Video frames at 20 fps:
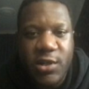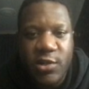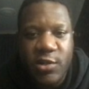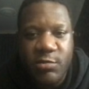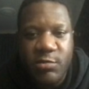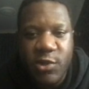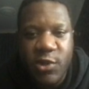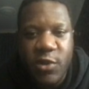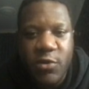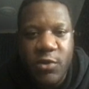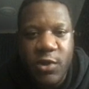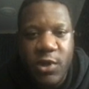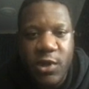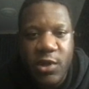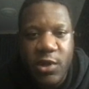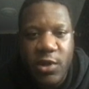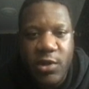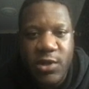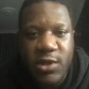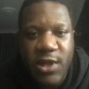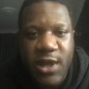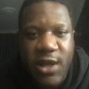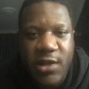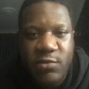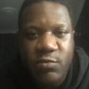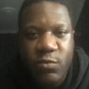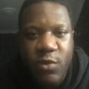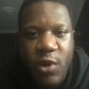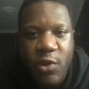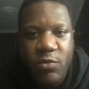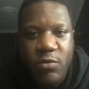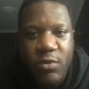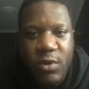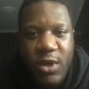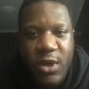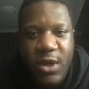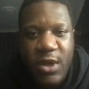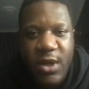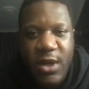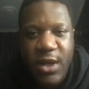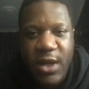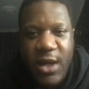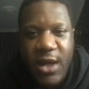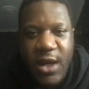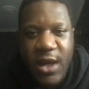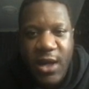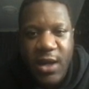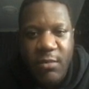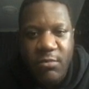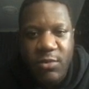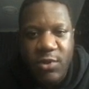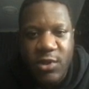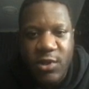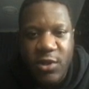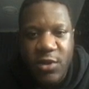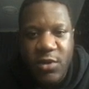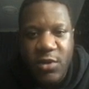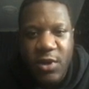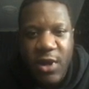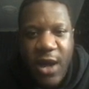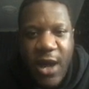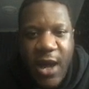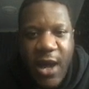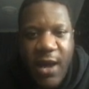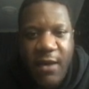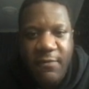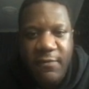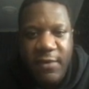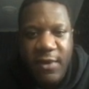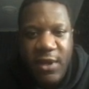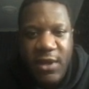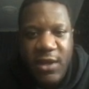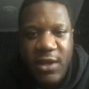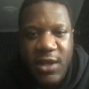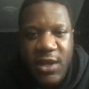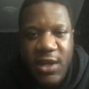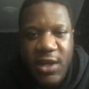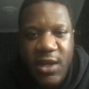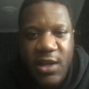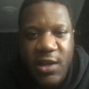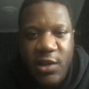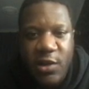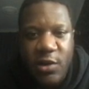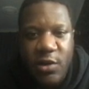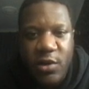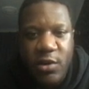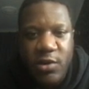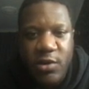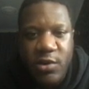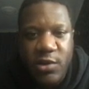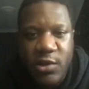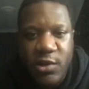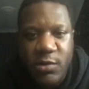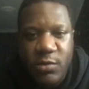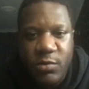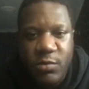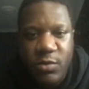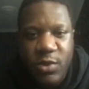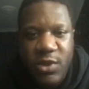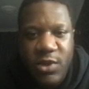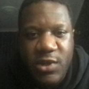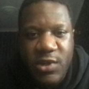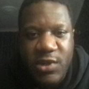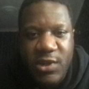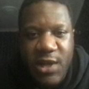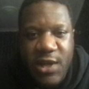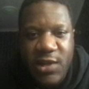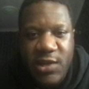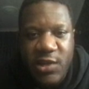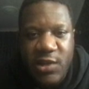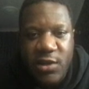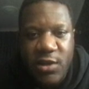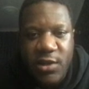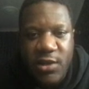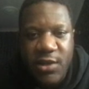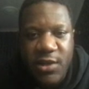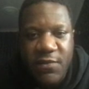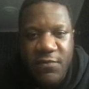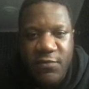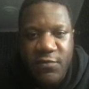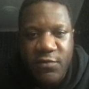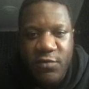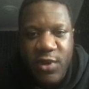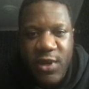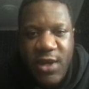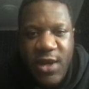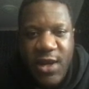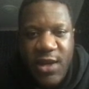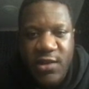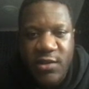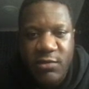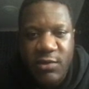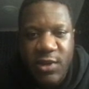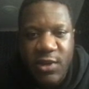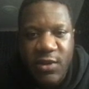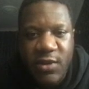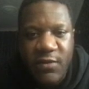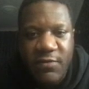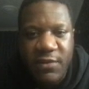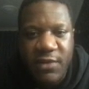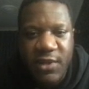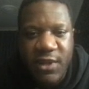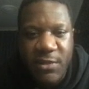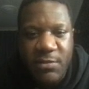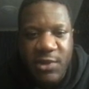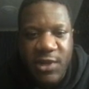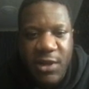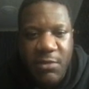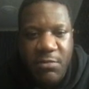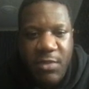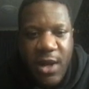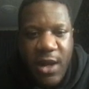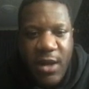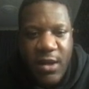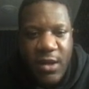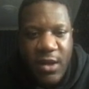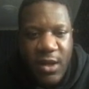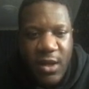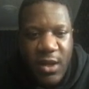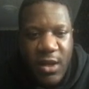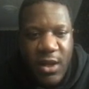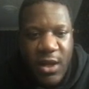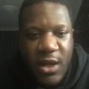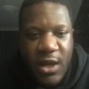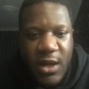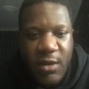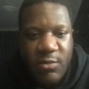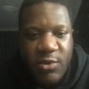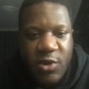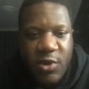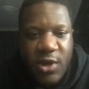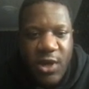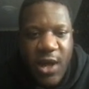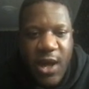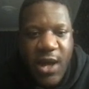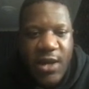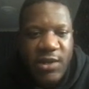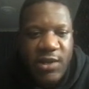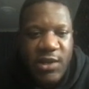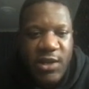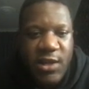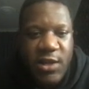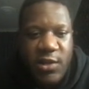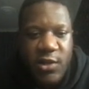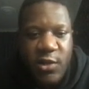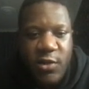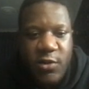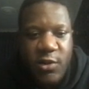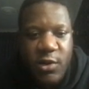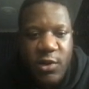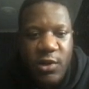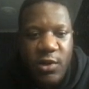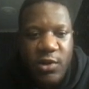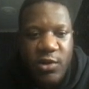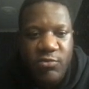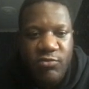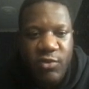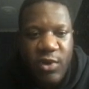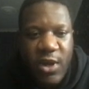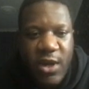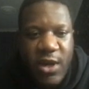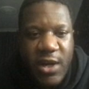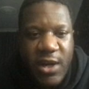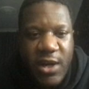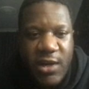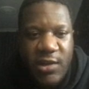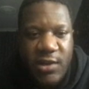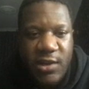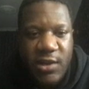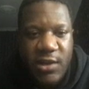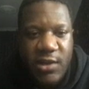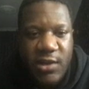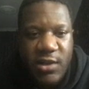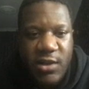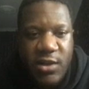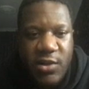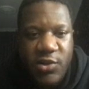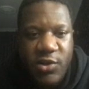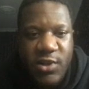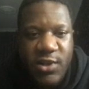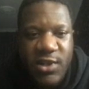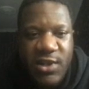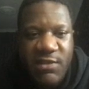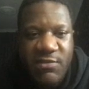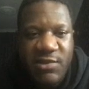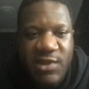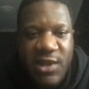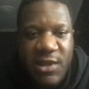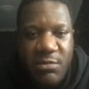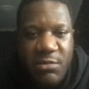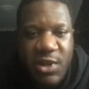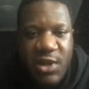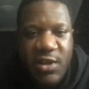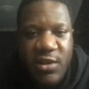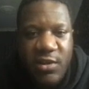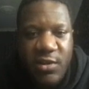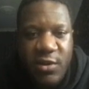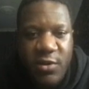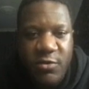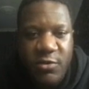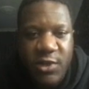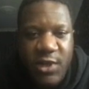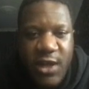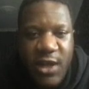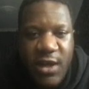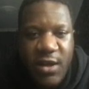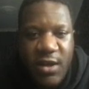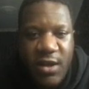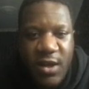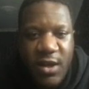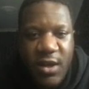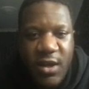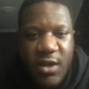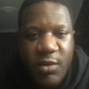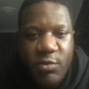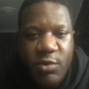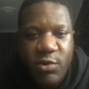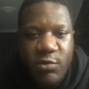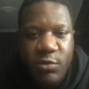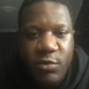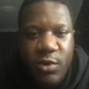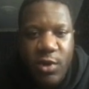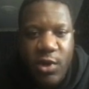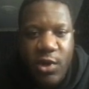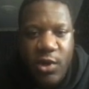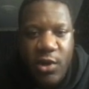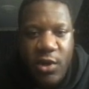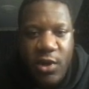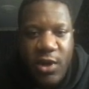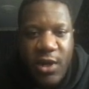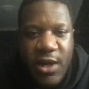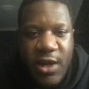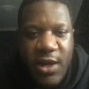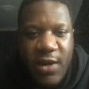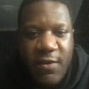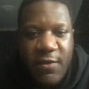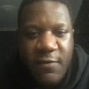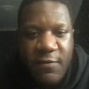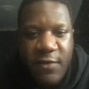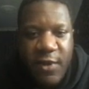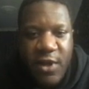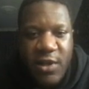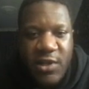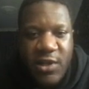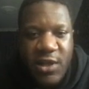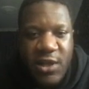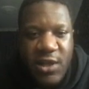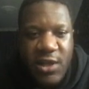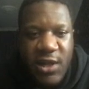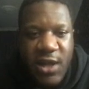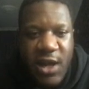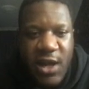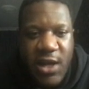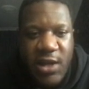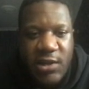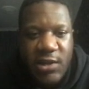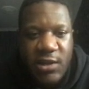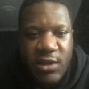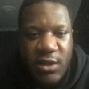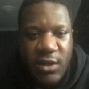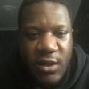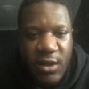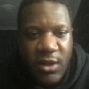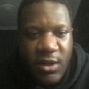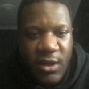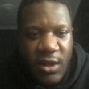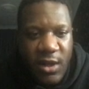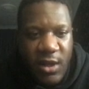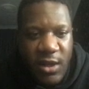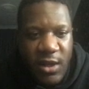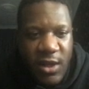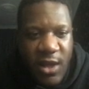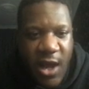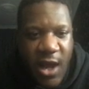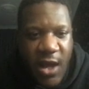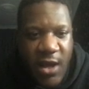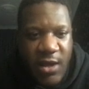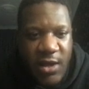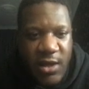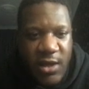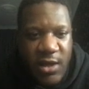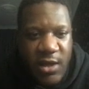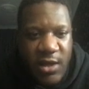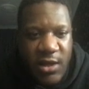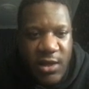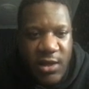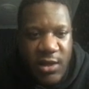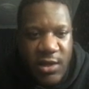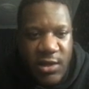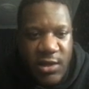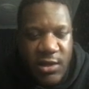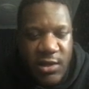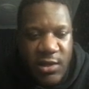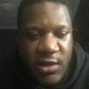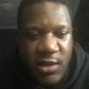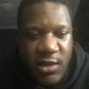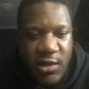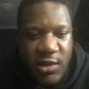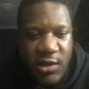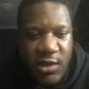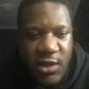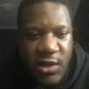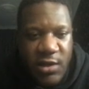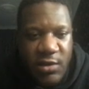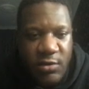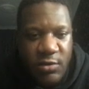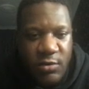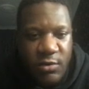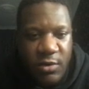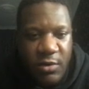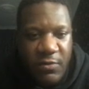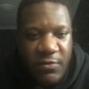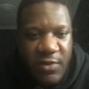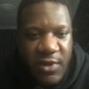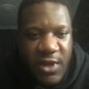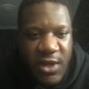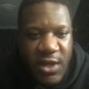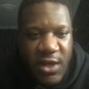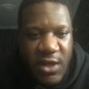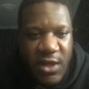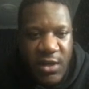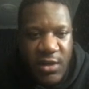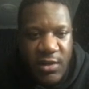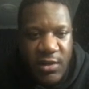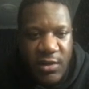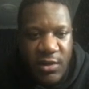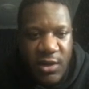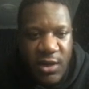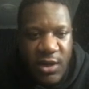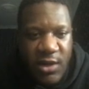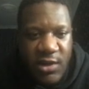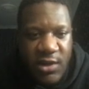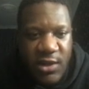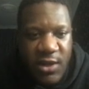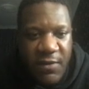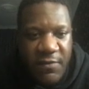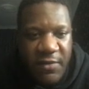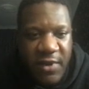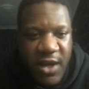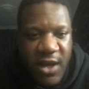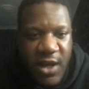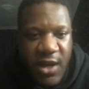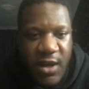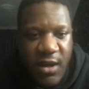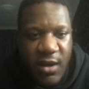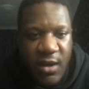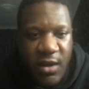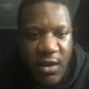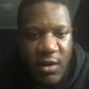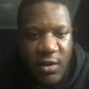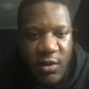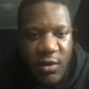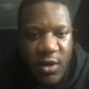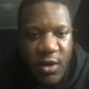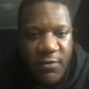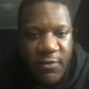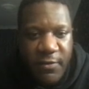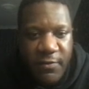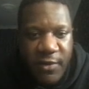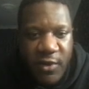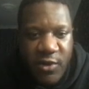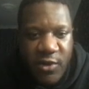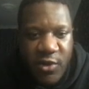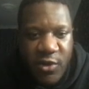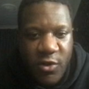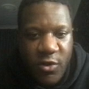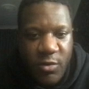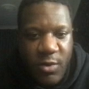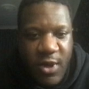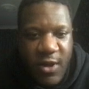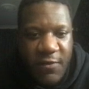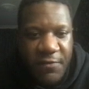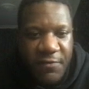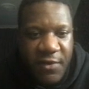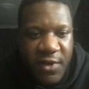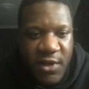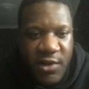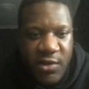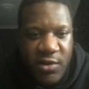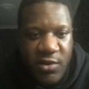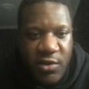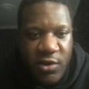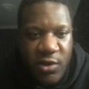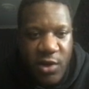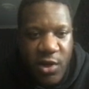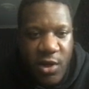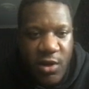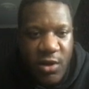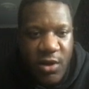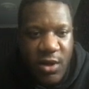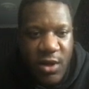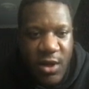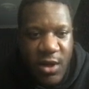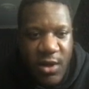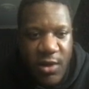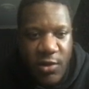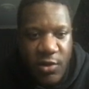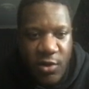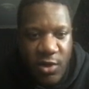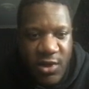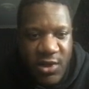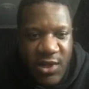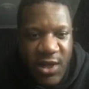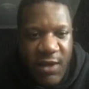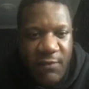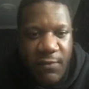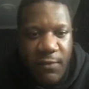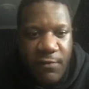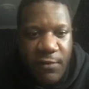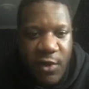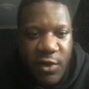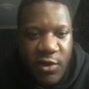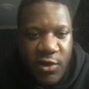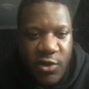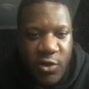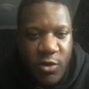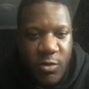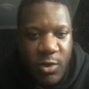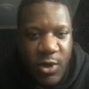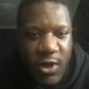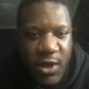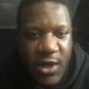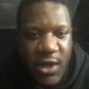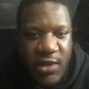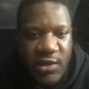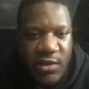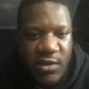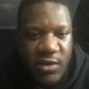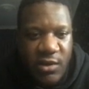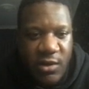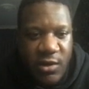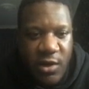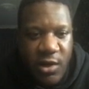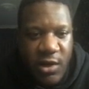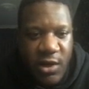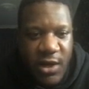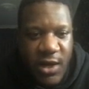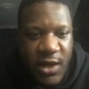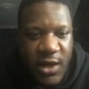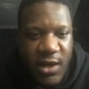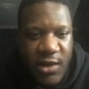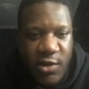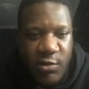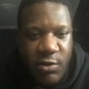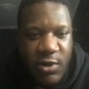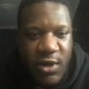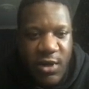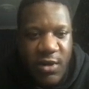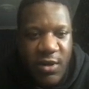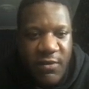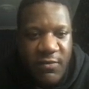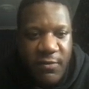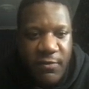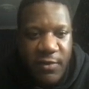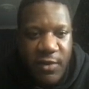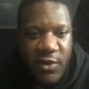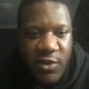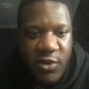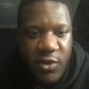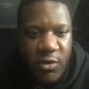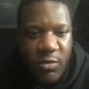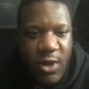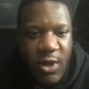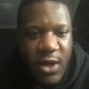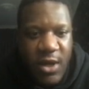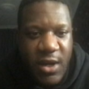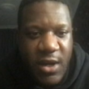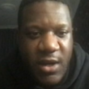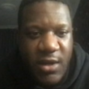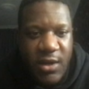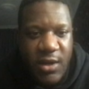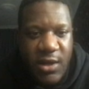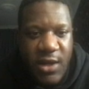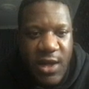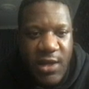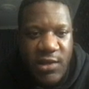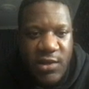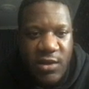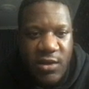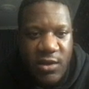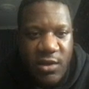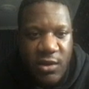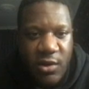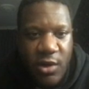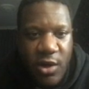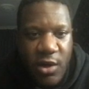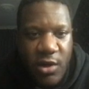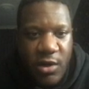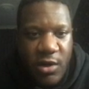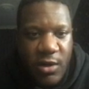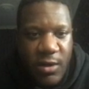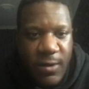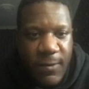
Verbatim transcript: some token locks as well. Um, so you have the locks, which it says starts in three days, 29th of September. Um, you can see the token locks right here. So there's 117 million DOSA, which will unlock in 13 days. And that is, you can see all of the uh, stuff here. 9th of October, the first unlock. 19th of October, the next unlock, and then 29th of October, the next unlock.